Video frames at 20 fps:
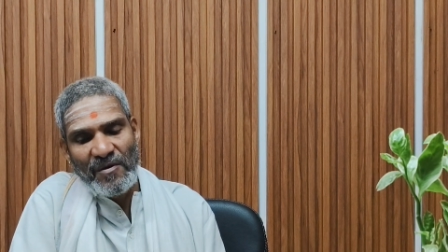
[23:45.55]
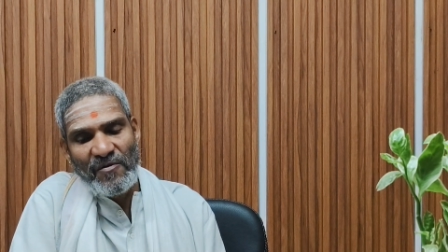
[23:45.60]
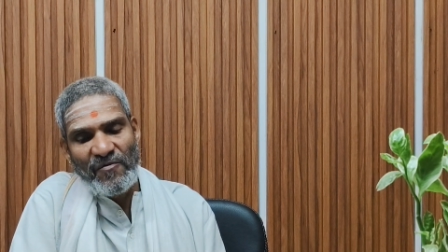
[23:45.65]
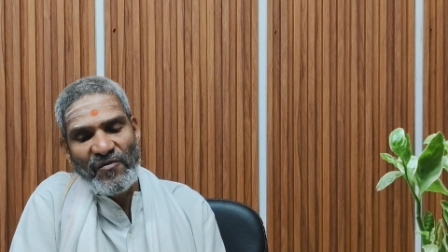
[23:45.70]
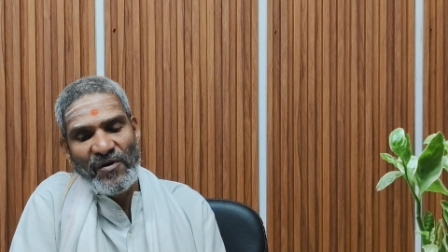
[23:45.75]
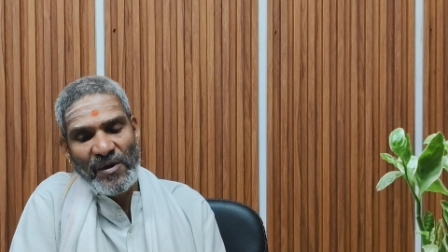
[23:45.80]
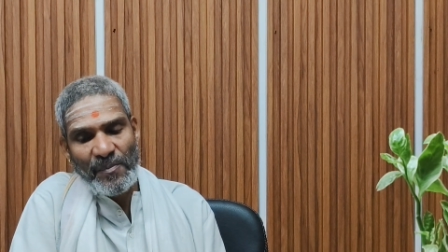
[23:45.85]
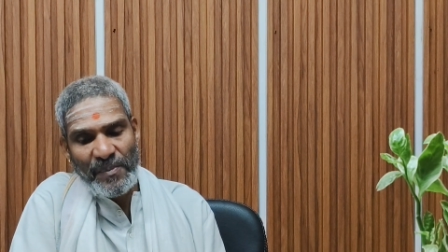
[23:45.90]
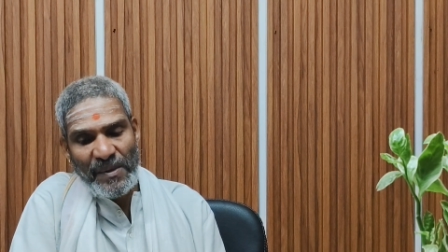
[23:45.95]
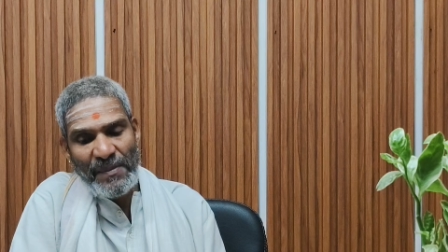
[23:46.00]

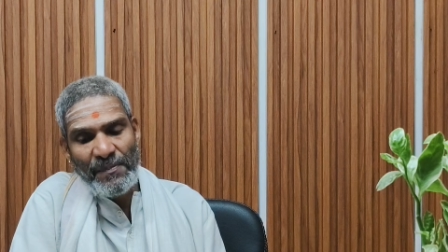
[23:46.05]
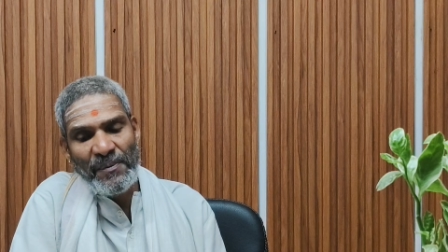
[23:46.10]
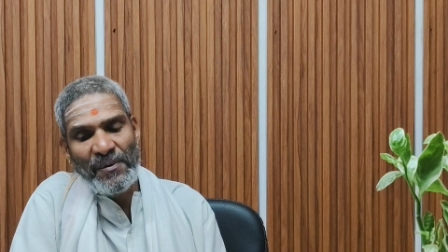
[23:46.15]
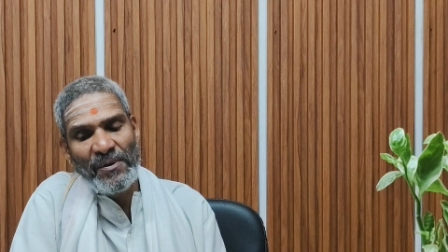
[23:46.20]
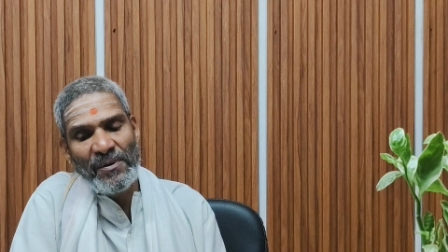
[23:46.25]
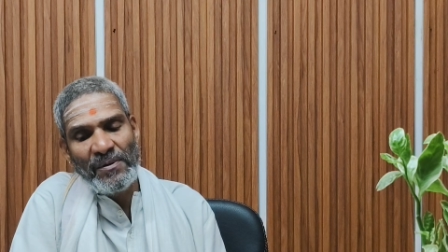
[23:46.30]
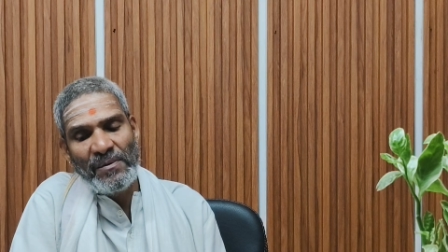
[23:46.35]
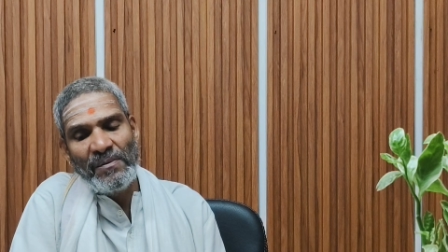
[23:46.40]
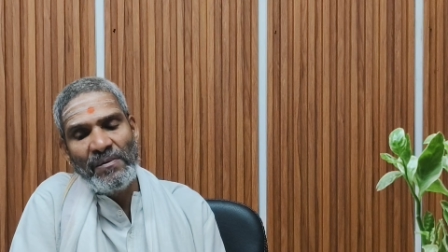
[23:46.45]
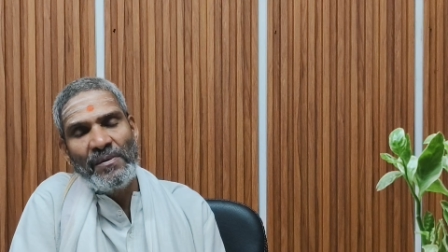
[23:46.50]
for
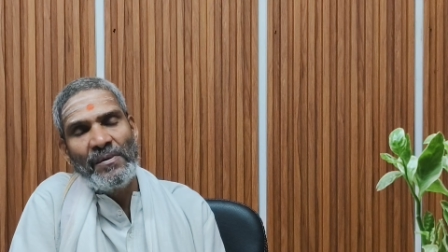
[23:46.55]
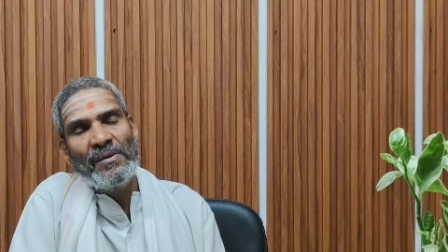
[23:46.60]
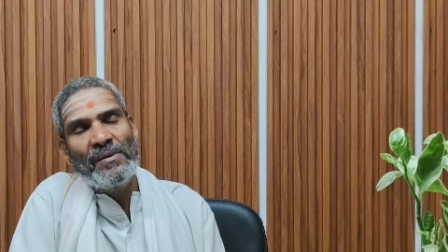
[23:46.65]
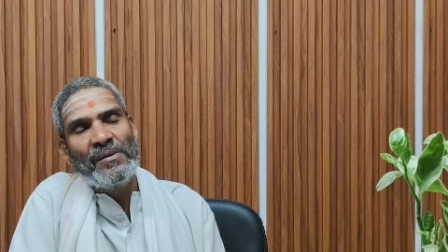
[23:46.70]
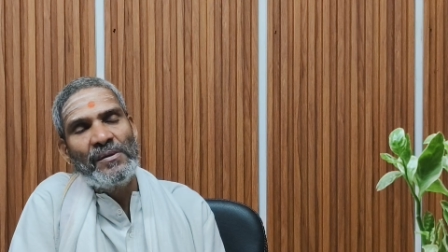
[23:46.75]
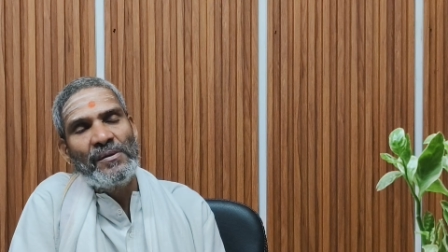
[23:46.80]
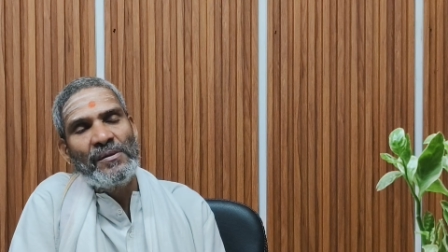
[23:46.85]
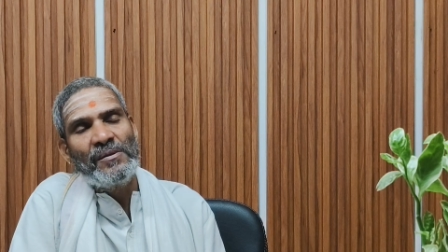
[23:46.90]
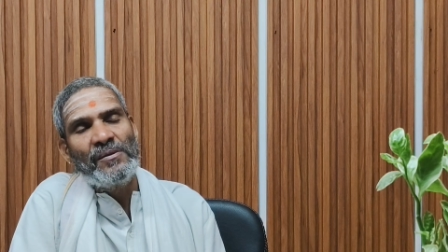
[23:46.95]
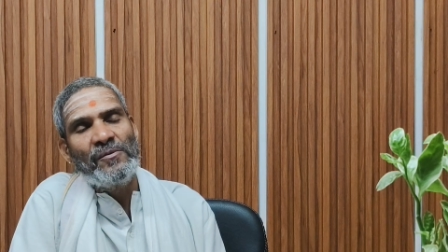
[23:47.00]
people
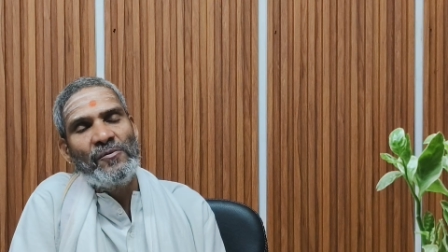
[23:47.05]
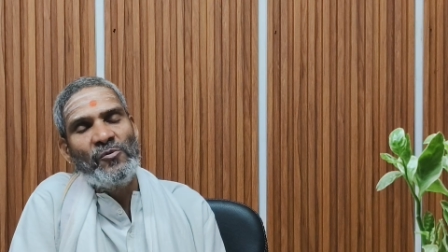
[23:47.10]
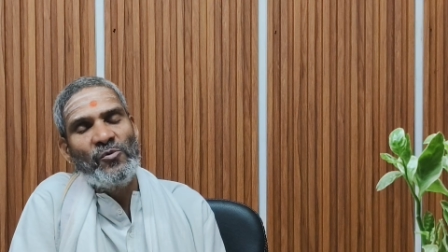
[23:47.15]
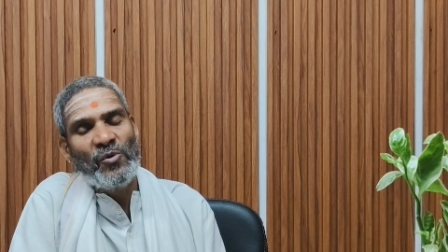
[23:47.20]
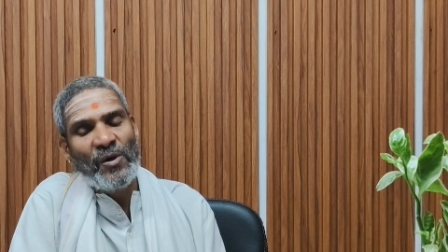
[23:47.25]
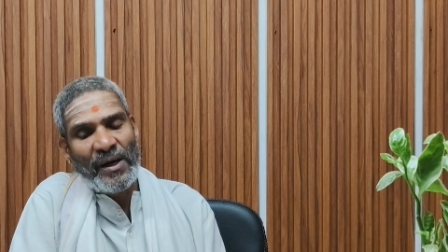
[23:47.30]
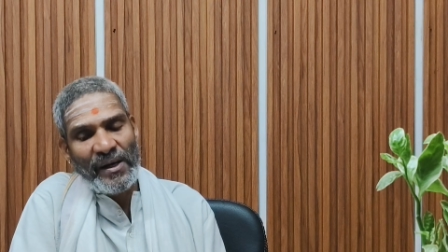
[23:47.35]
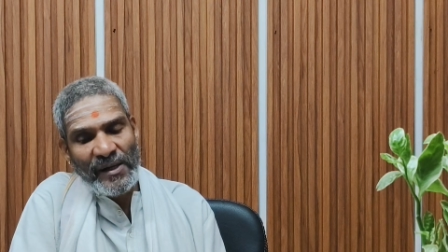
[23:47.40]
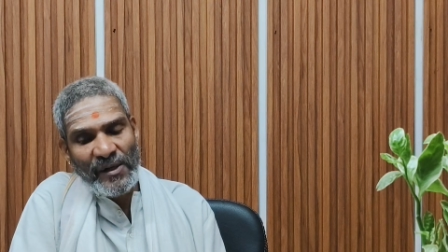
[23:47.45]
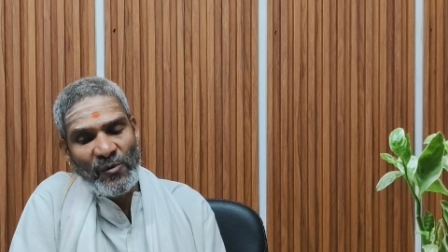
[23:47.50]
who
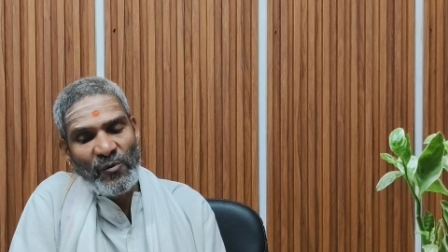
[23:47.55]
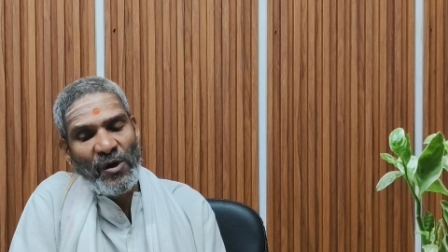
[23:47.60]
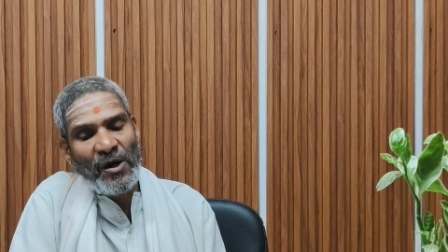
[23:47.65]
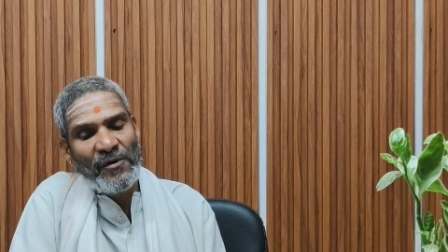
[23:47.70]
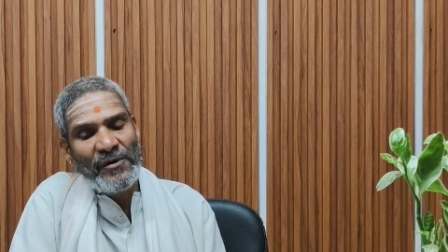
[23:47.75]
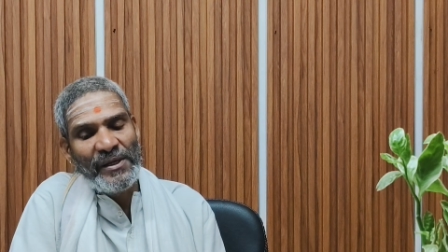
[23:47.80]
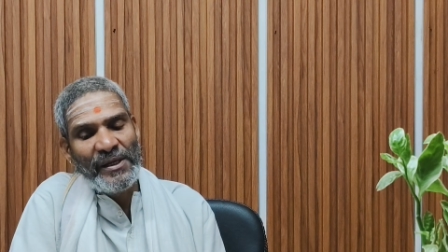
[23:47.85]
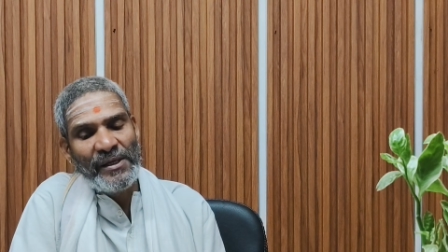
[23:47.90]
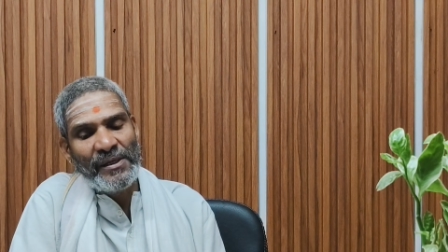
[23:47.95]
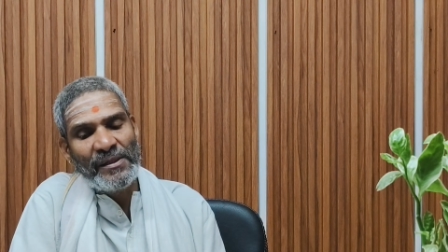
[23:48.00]
are
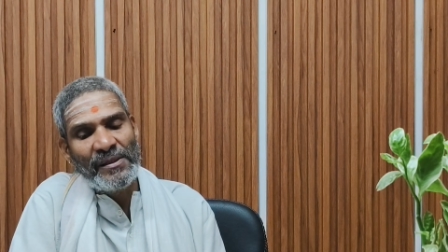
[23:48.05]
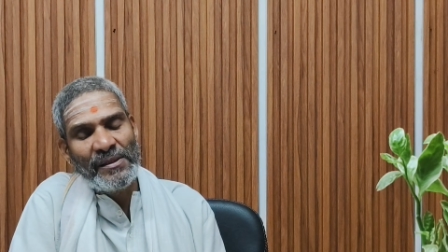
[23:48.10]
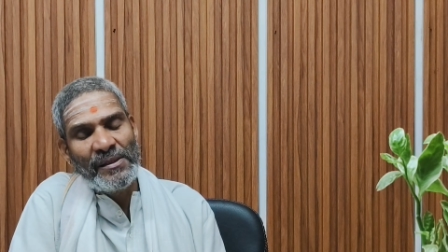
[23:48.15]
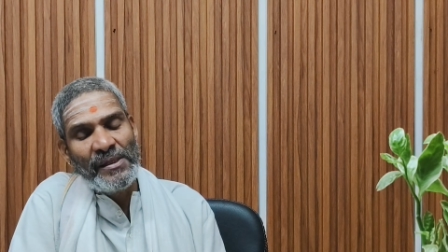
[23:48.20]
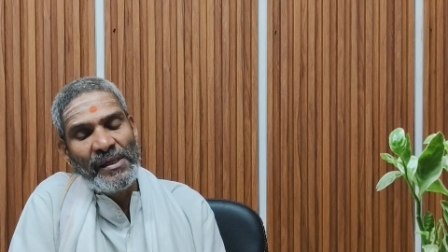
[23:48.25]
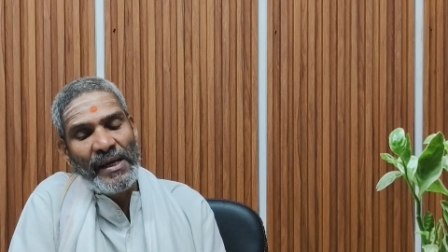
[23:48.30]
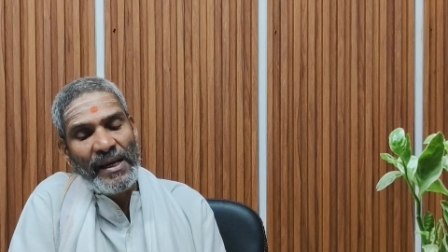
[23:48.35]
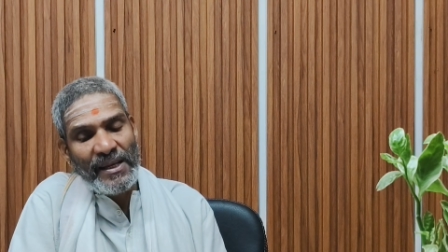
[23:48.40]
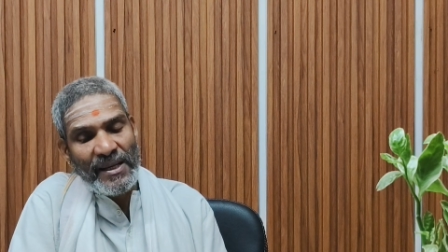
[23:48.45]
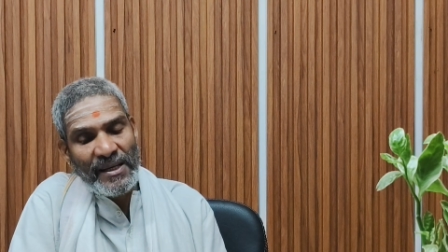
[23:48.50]
involved in
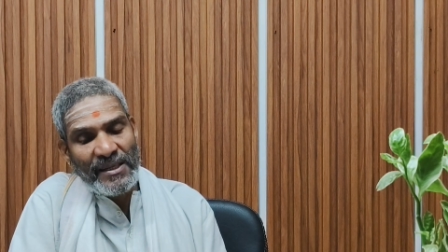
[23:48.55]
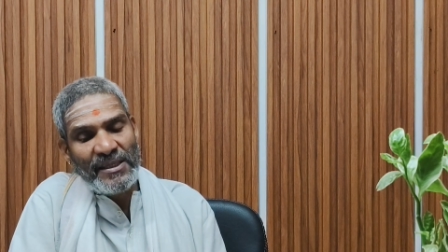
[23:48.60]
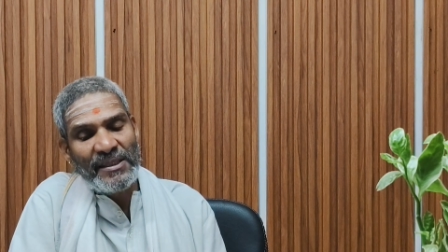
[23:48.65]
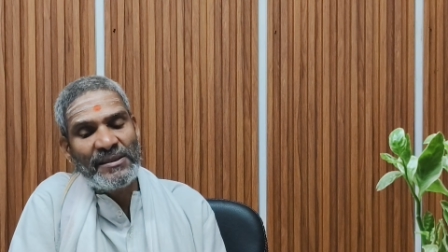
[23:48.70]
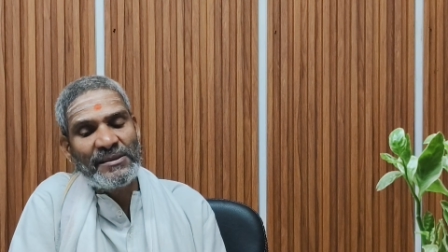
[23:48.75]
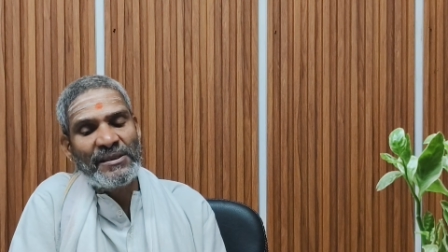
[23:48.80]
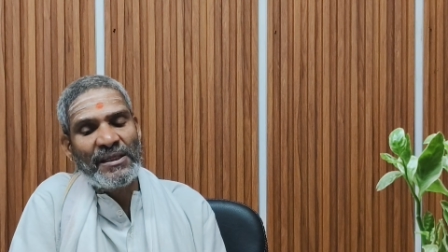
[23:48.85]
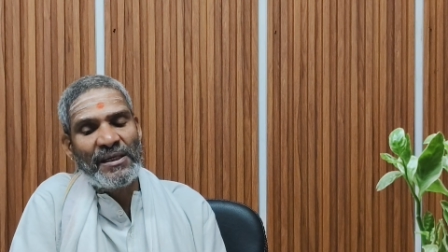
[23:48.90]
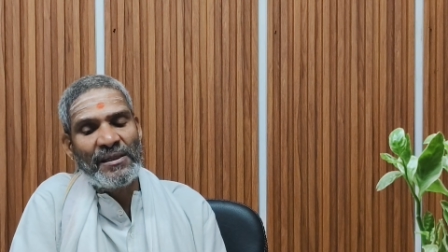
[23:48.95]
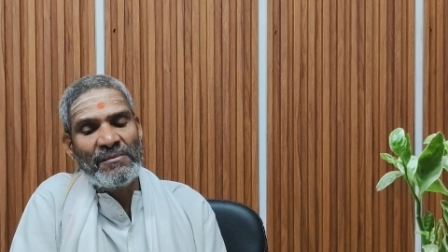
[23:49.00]

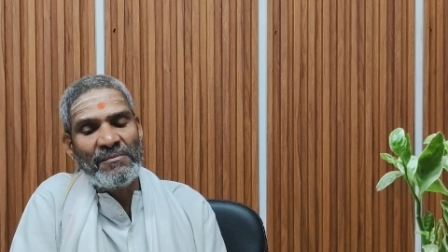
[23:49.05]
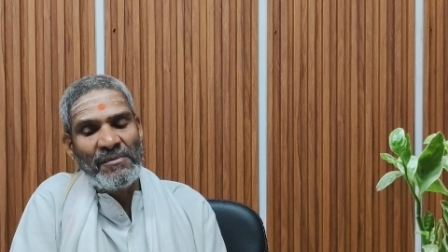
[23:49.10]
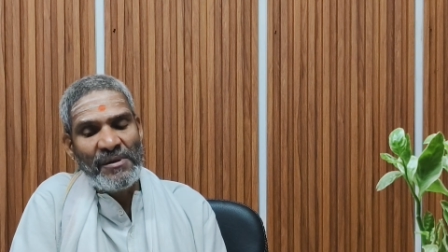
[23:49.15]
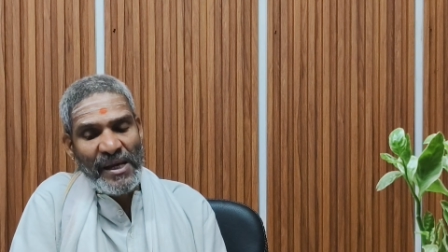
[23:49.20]
agriculture,